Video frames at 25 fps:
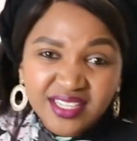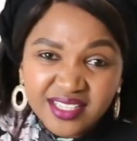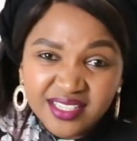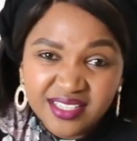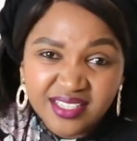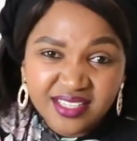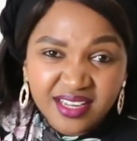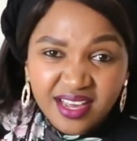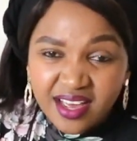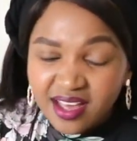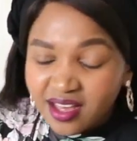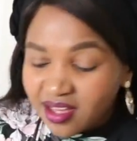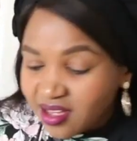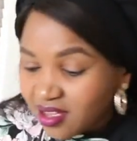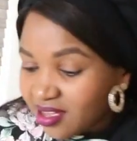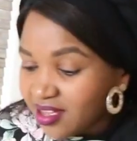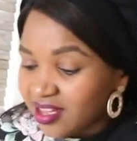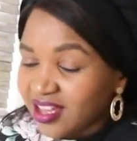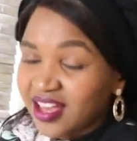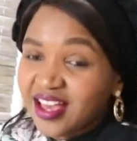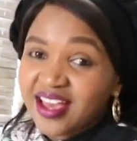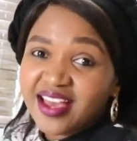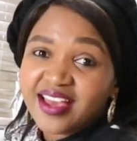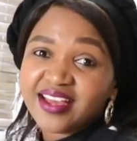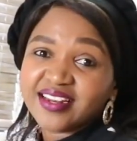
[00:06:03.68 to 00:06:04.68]
easier
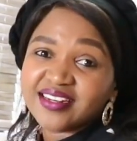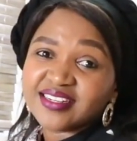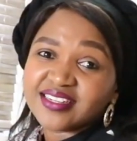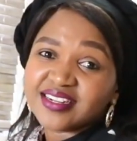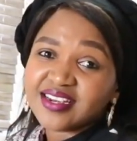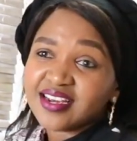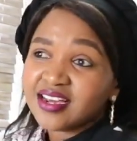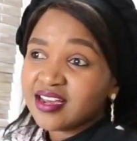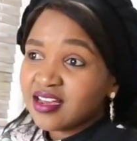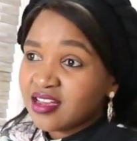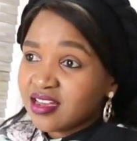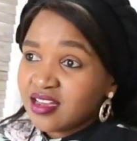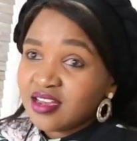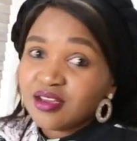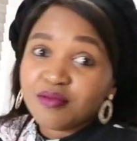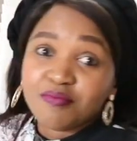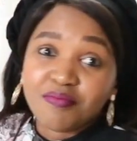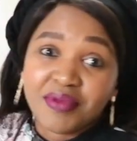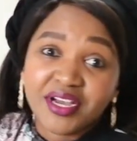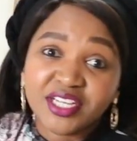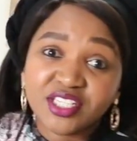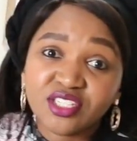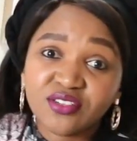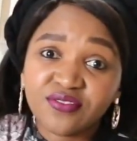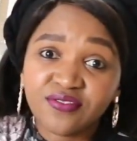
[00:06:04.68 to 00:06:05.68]
and
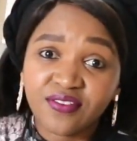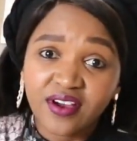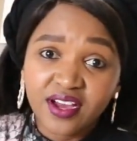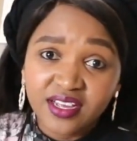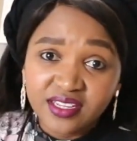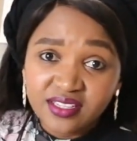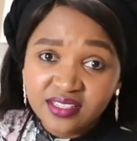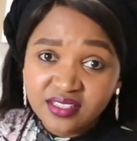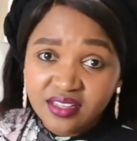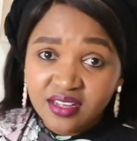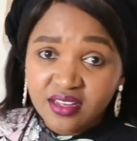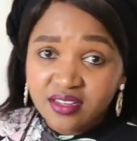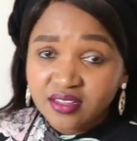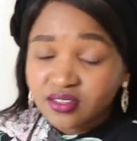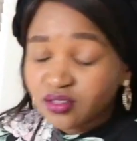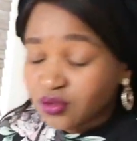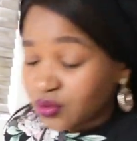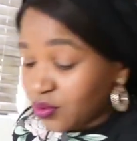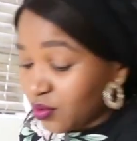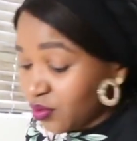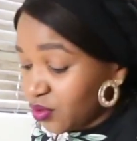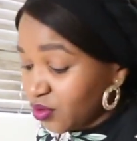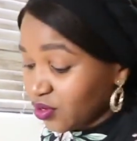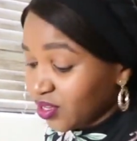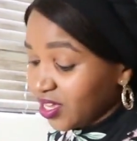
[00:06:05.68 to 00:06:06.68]
much faster.
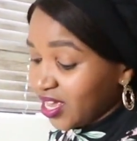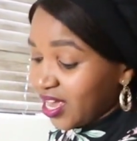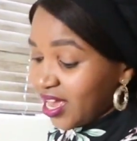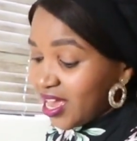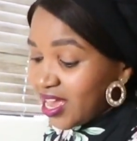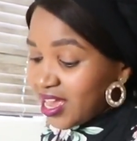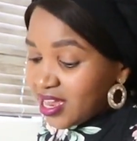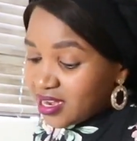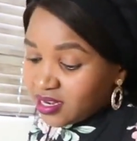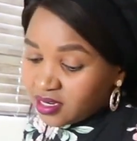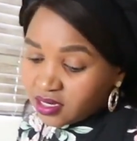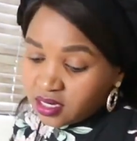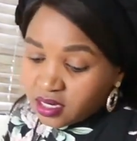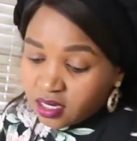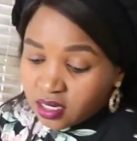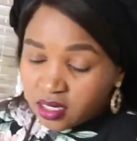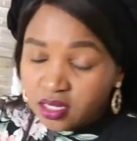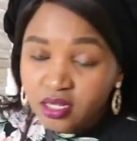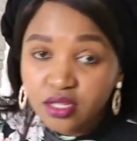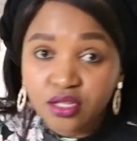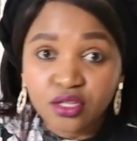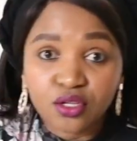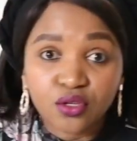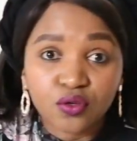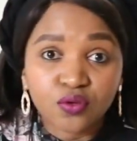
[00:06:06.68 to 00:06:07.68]
So you can
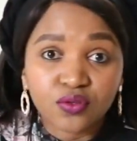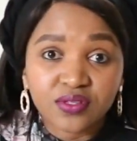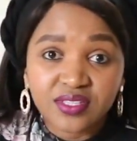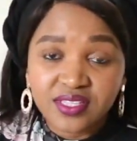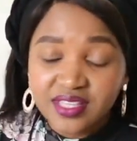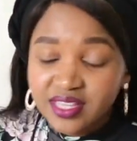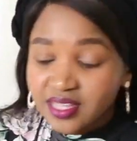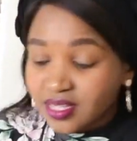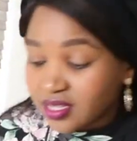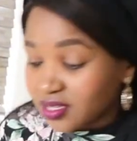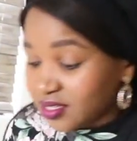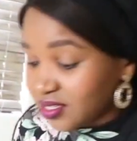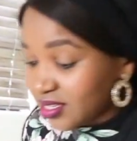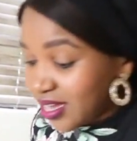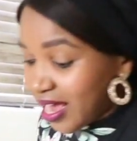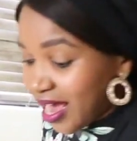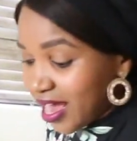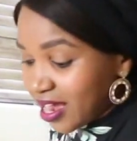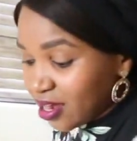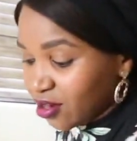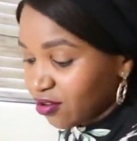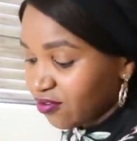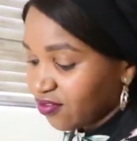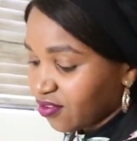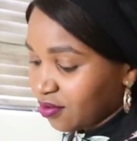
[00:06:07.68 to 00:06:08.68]
use this
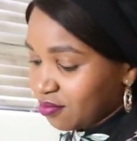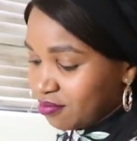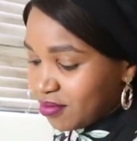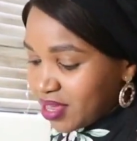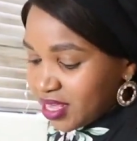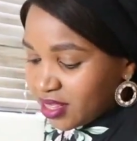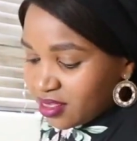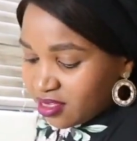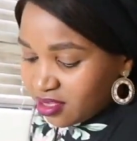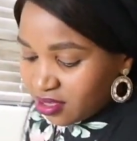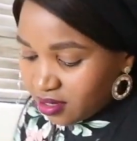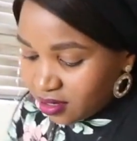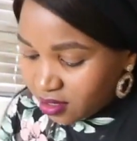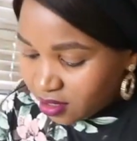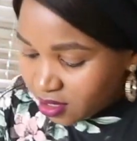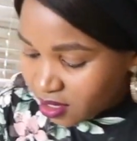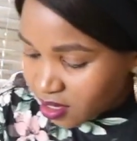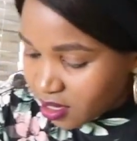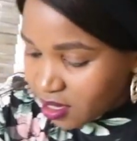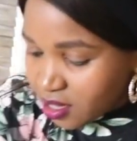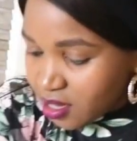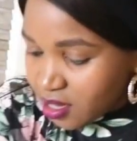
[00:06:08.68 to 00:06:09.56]
kind of a method.